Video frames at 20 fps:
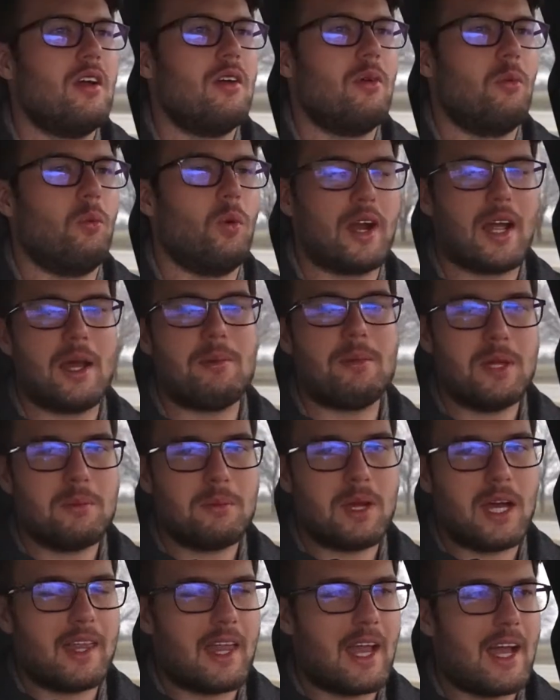What I mean
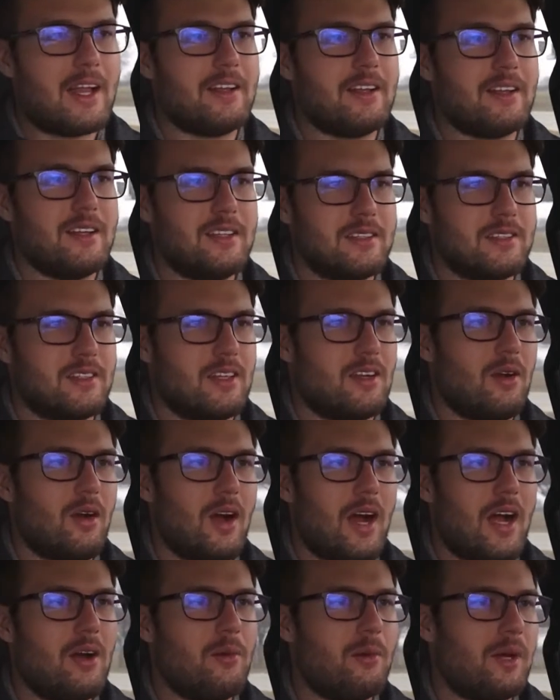by that is in
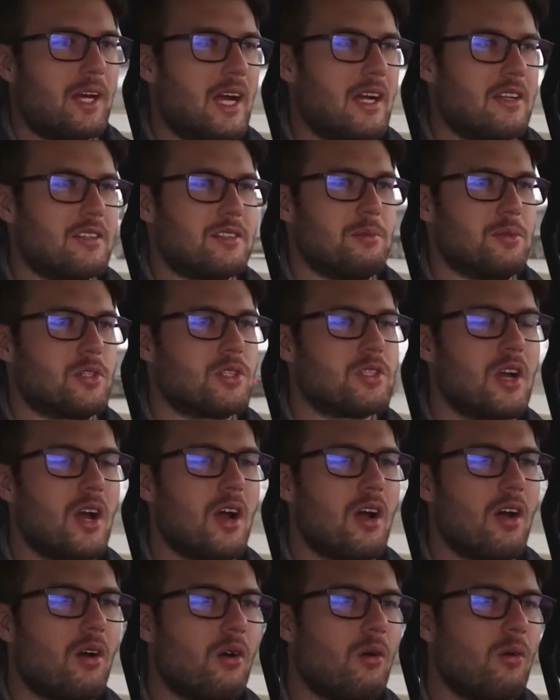Ohio we got some
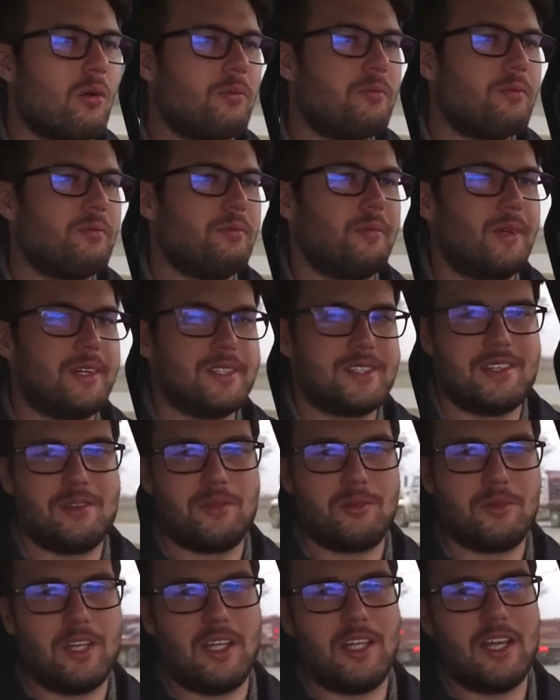snow,
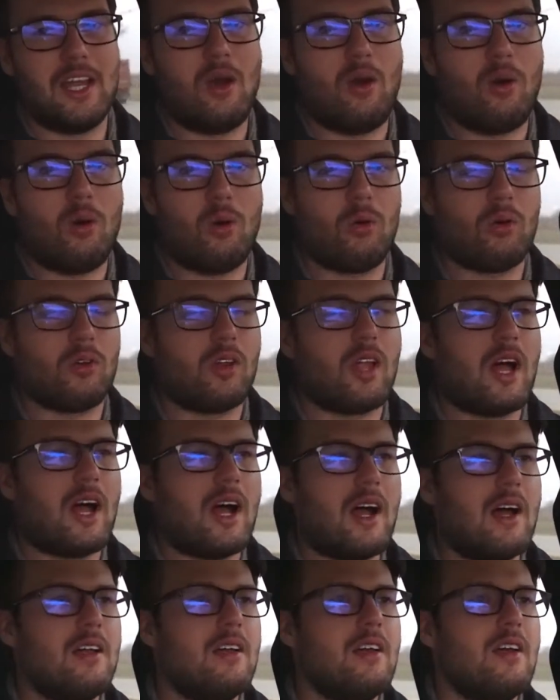wasn't really a whole
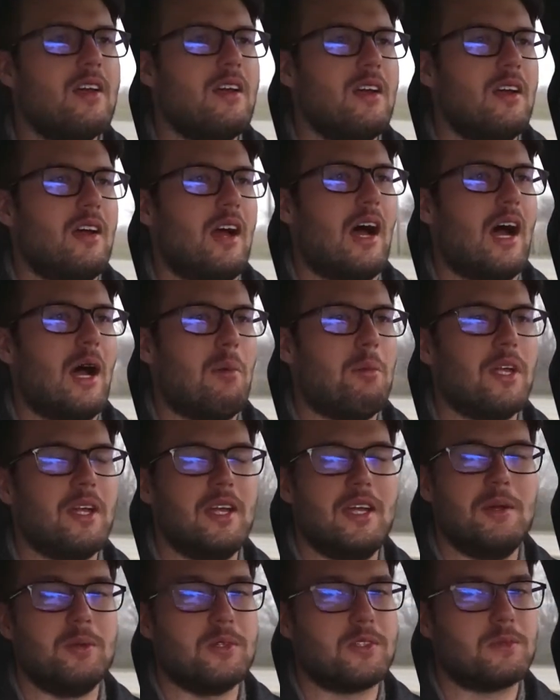lot,
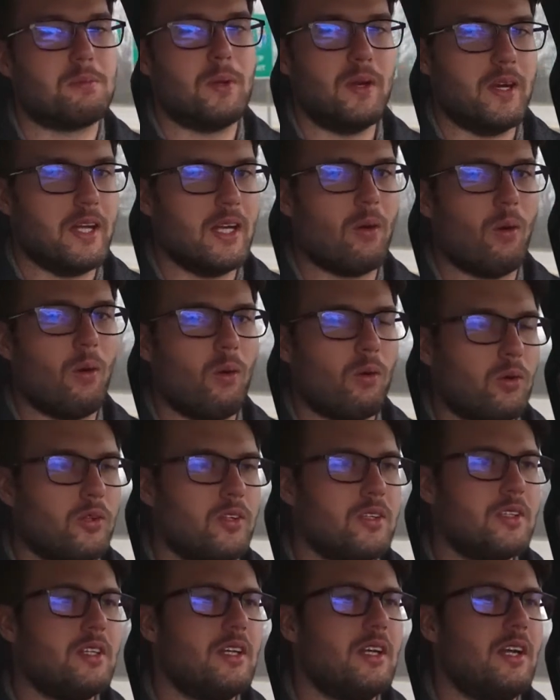but it was pretty cold.
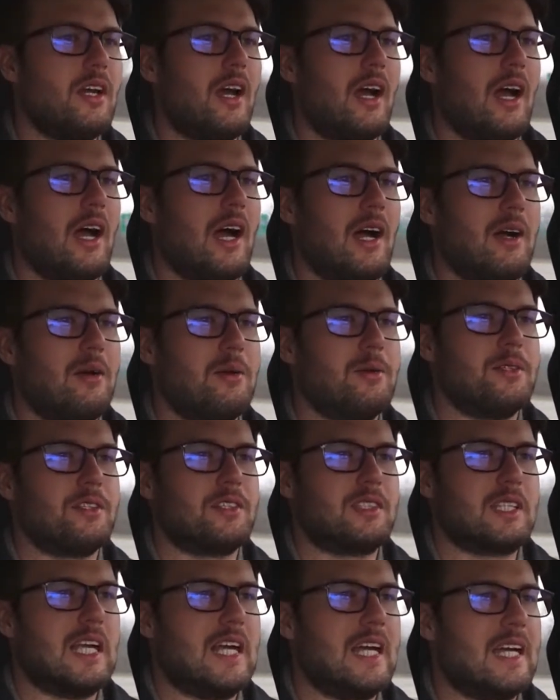It
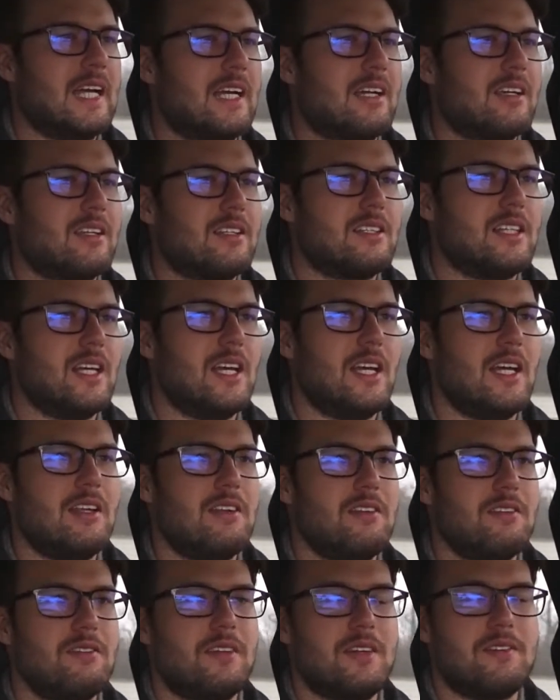was like
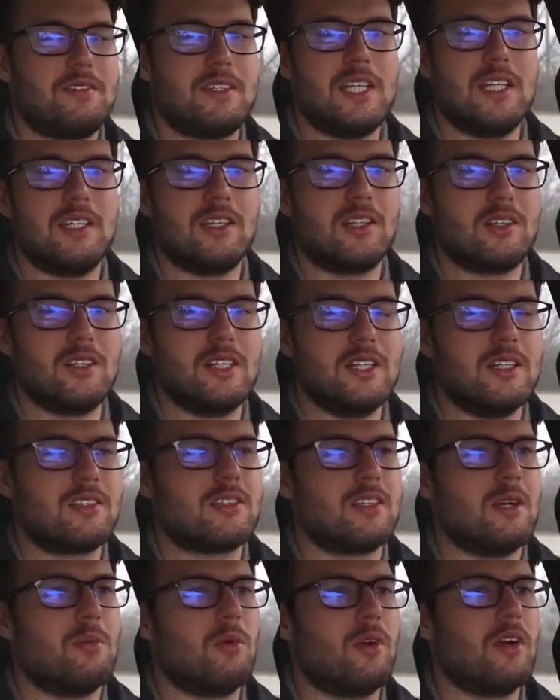10, 15 degrees,
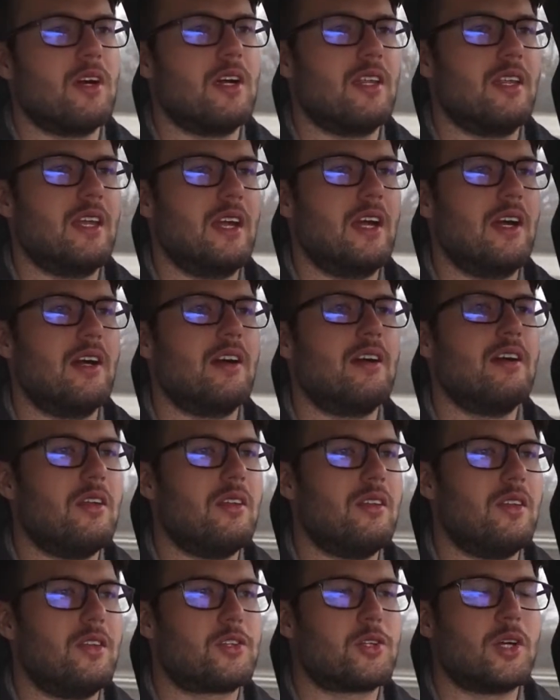somewhere in there.
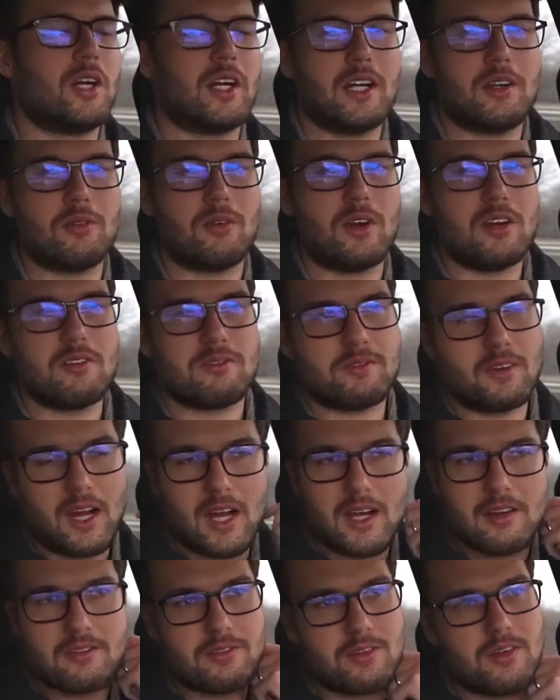The truck had run
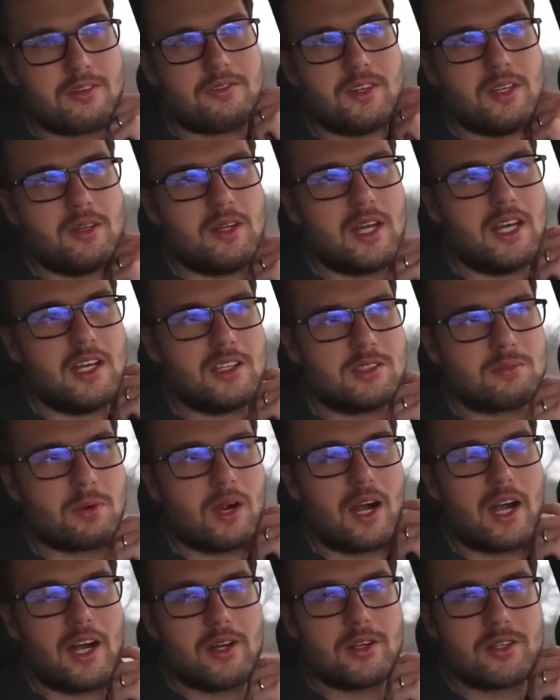fine for a few days
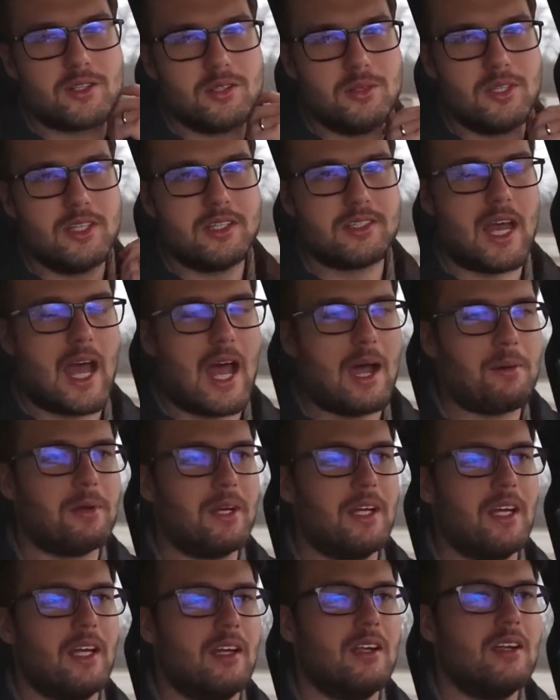prior to this
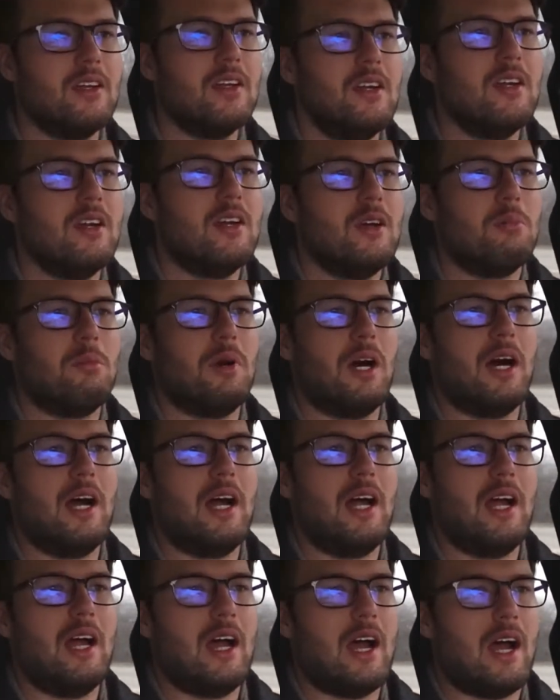happening,
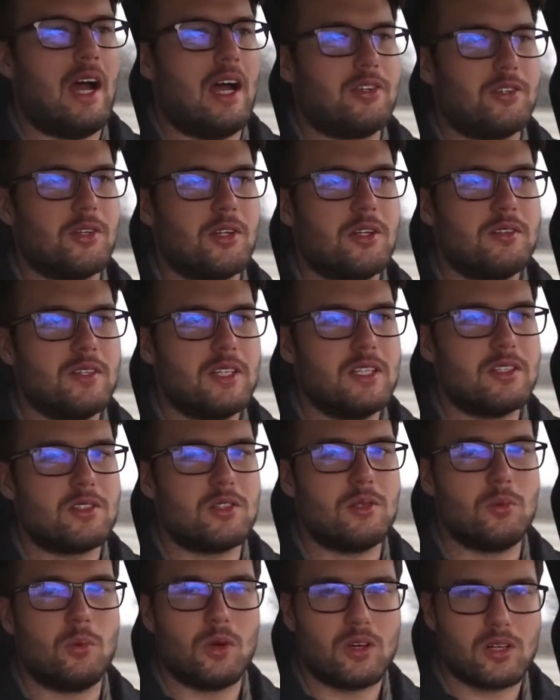but I drove it
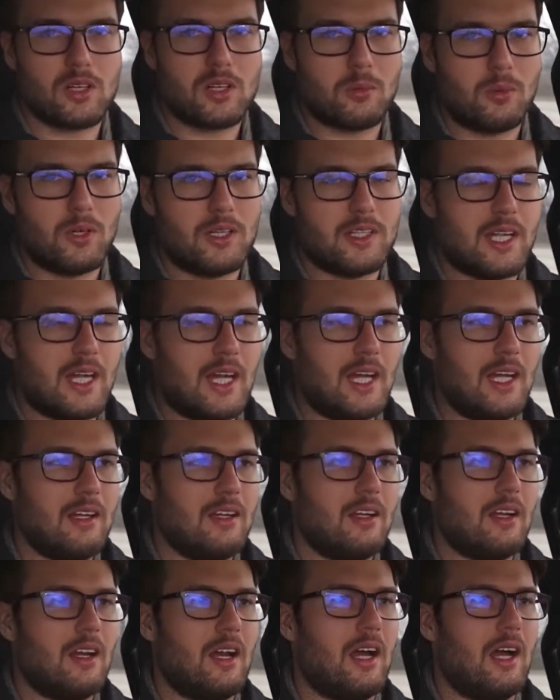to work one day.
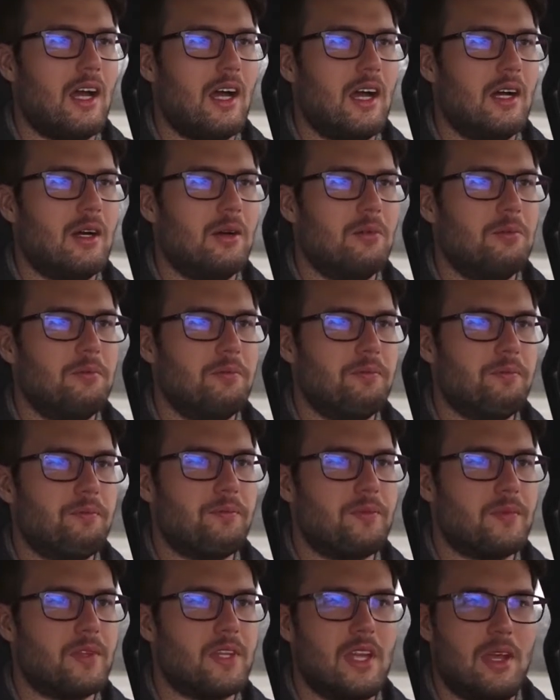
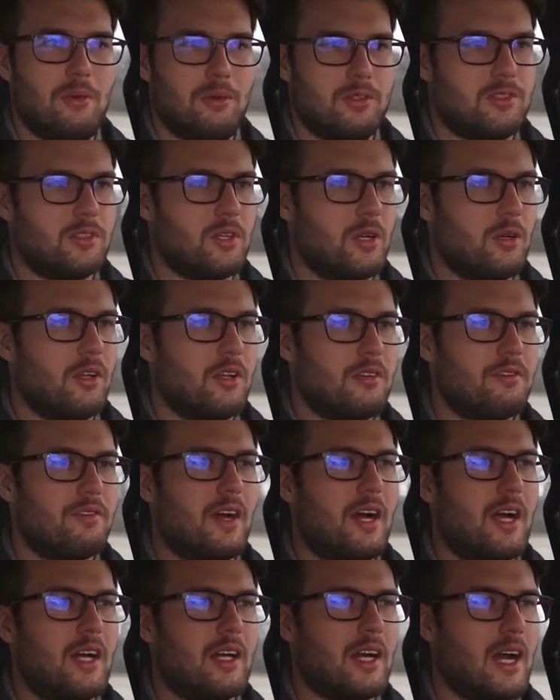It was totally
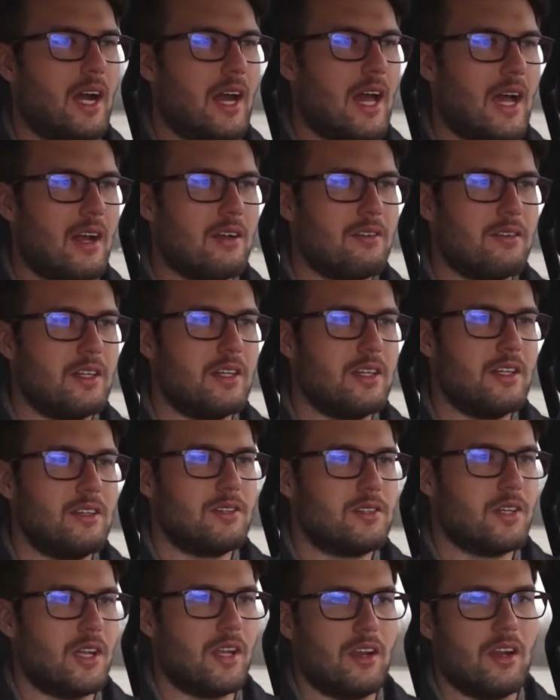fine, got out of it,
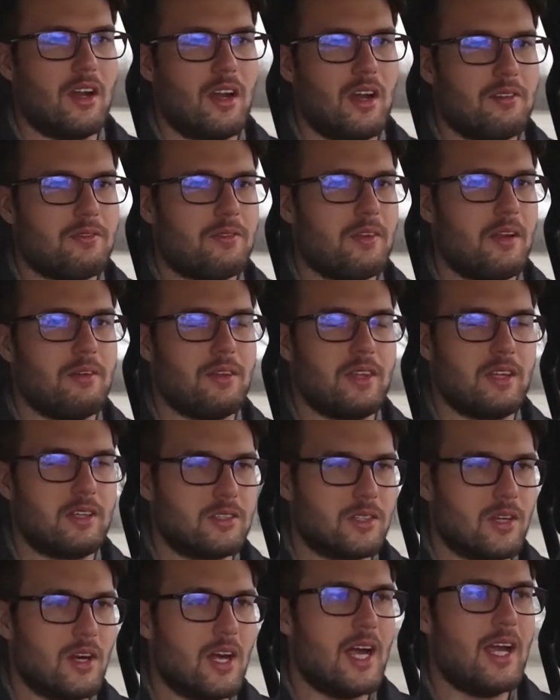shut it off,
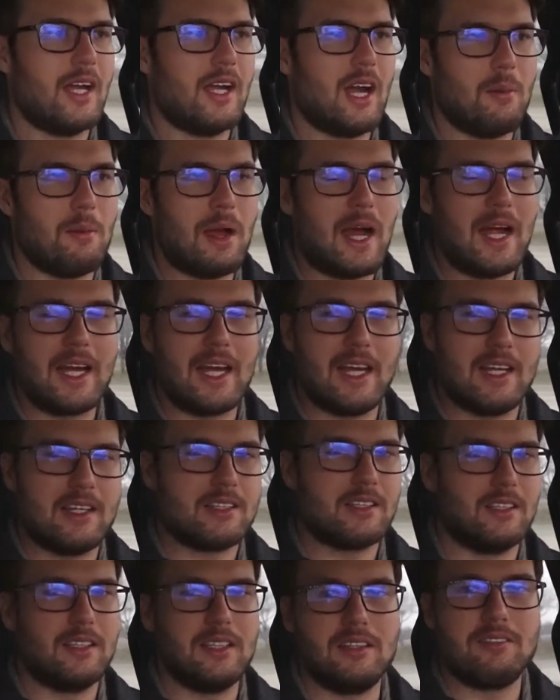everything's great, got back in it
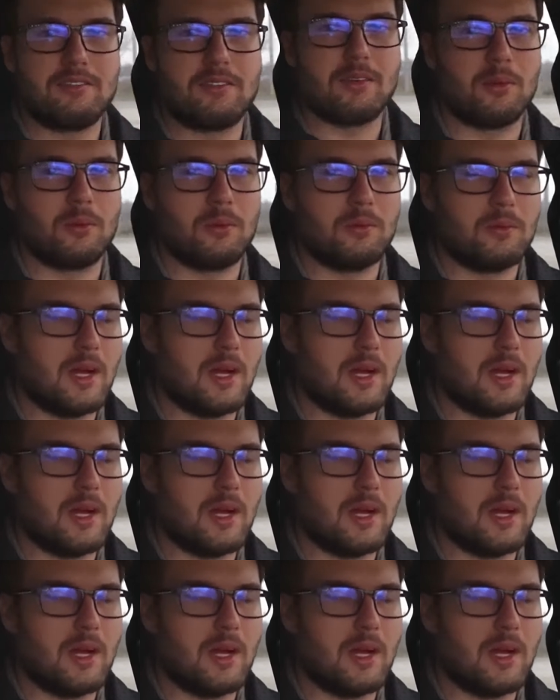to leave for